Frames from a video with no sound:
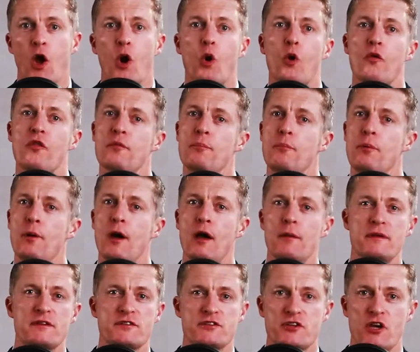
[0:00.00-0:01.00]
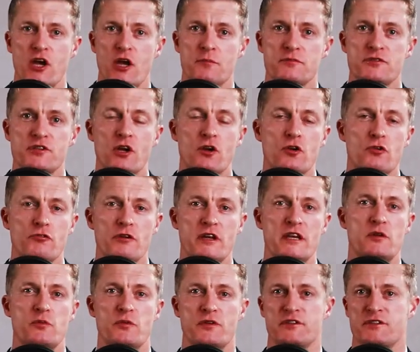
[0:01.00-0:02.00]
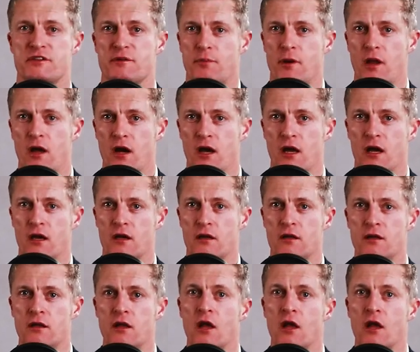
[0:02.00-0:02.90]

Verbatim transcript: or the payment terms agreed with a supplier,